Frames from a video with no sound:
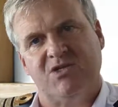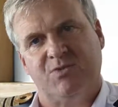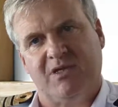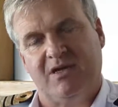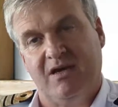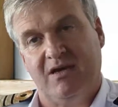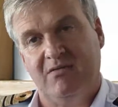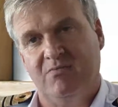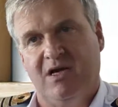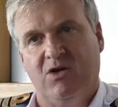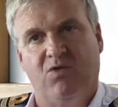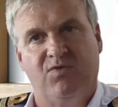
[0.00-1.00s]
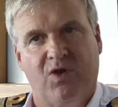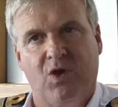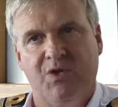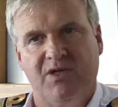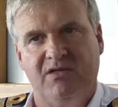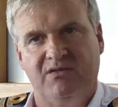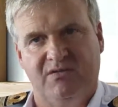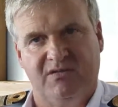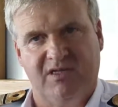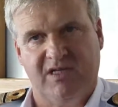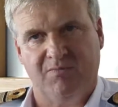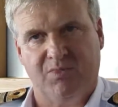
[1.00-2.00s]
as we can by offloading it
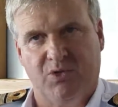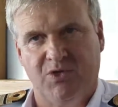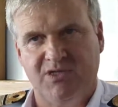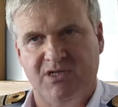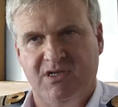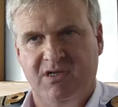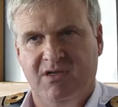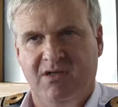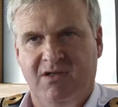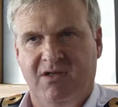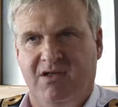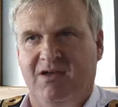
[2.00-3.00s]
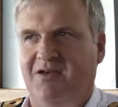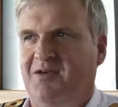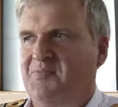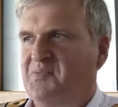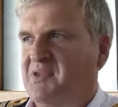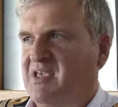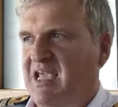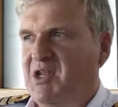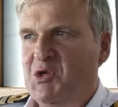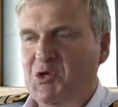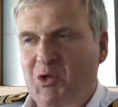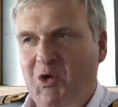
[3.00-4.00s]
in ports.
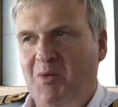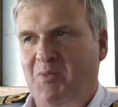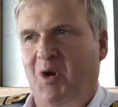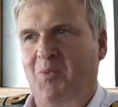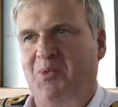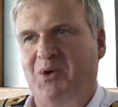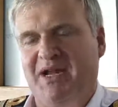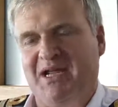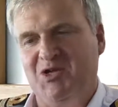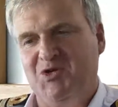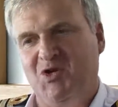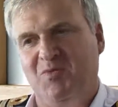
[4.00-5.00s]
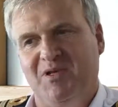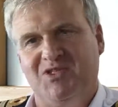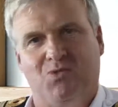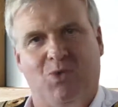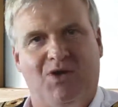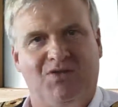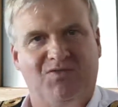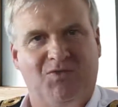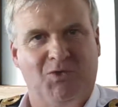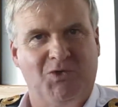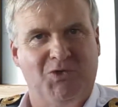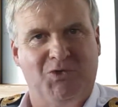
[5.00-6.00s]
In Europe, operating in Europe, it's
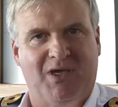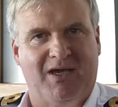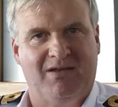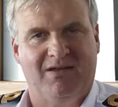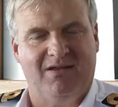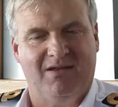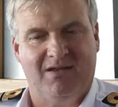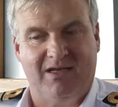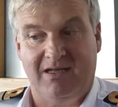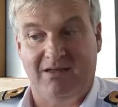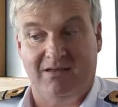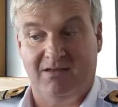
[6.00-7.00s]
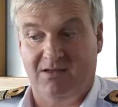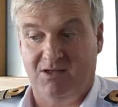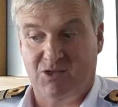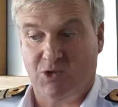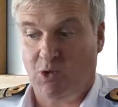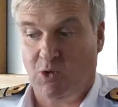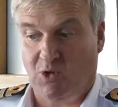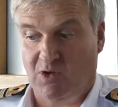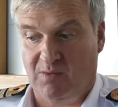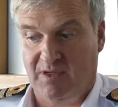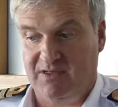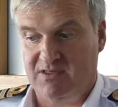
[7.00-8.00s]
wonderful. You can in
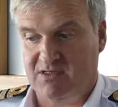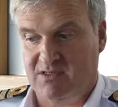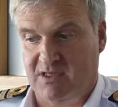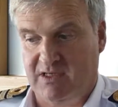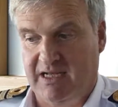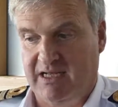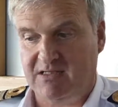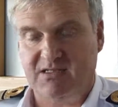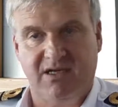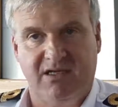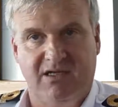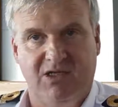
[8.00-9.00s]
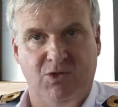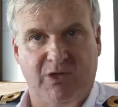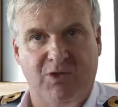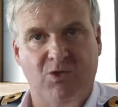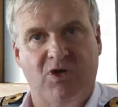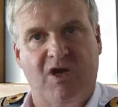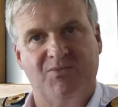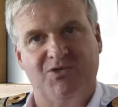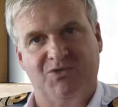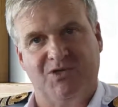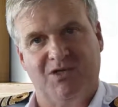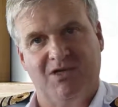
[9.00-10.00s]
Stockholm and in Helsinki, you can hook up
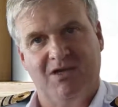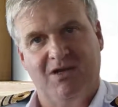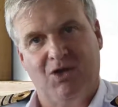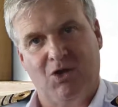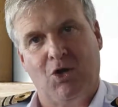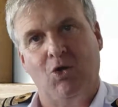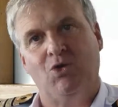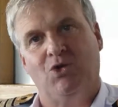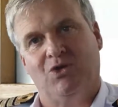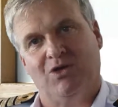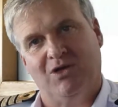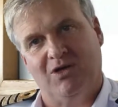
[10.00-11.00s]
to the local